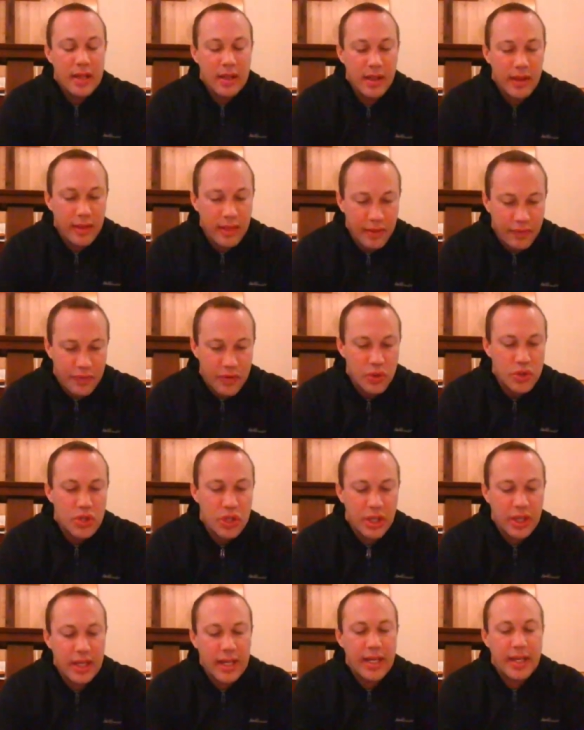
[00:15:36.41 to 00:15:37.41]
uh, the
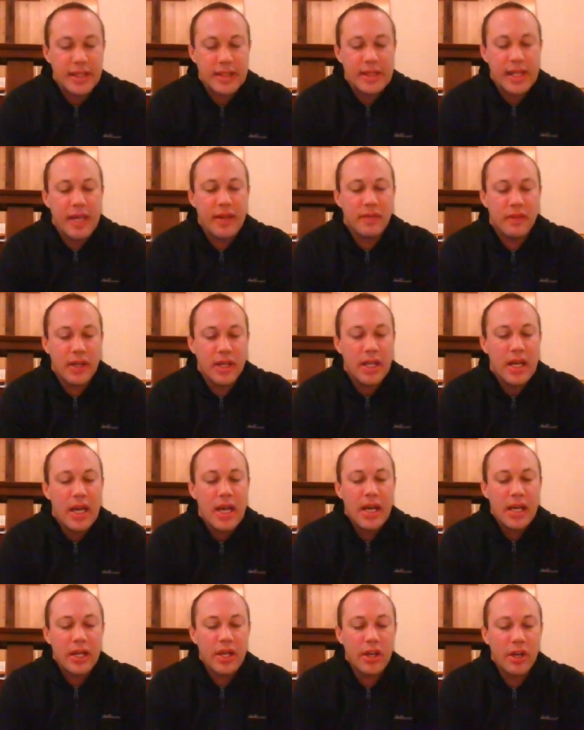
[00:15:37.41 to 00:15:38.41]
future King David
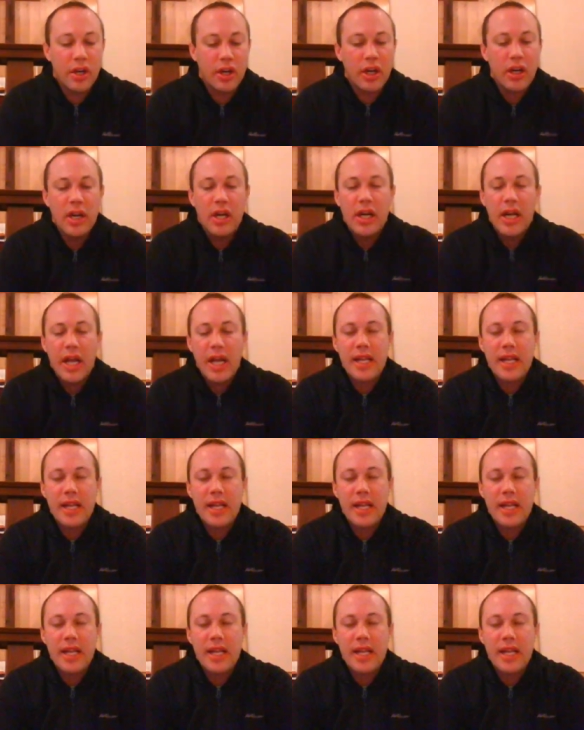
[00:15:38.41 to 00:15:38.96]
here.